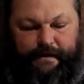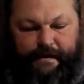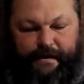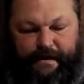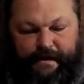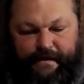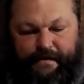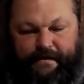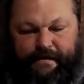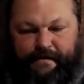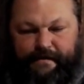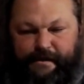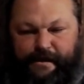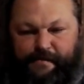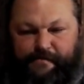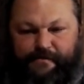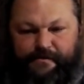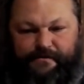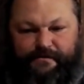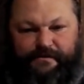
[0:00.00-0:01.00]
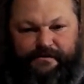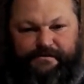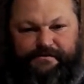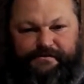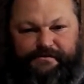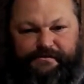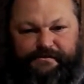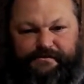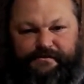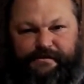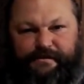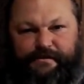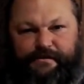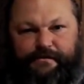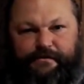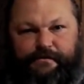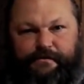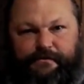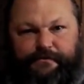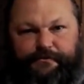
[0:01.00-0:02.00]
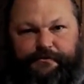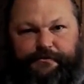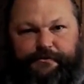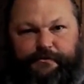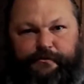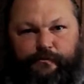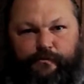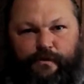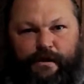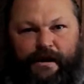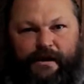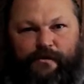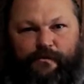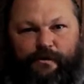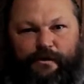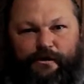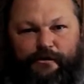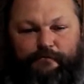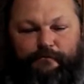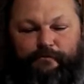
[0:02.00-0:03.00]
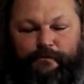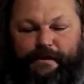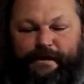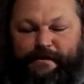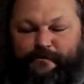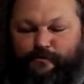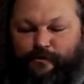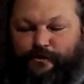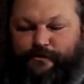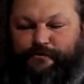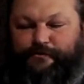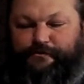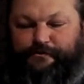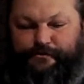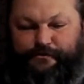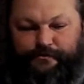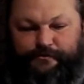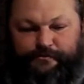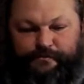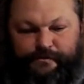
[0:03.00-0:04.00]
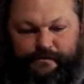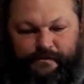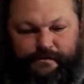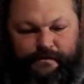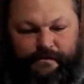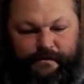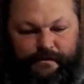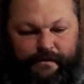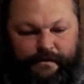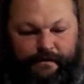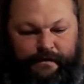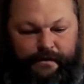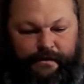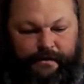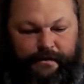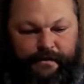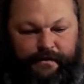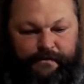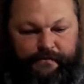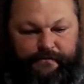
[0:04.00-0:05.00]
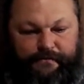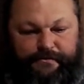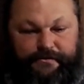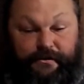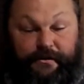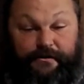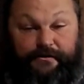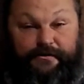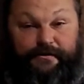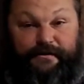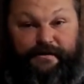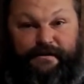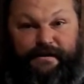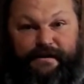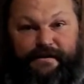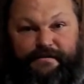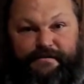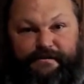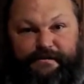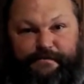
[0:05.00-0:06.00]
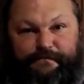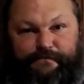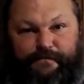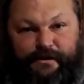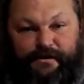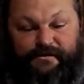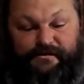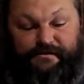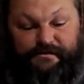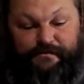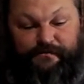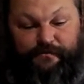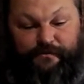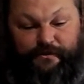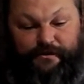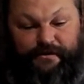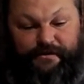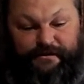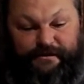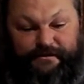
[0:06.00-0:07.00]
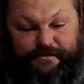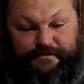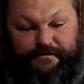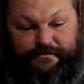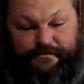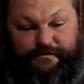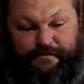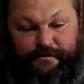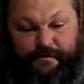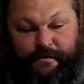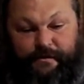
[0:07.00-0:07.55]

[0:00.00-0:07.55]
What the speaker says: And I came across this thing called the Rockwell Blade Runner 2. It was 119 bucks, and what it is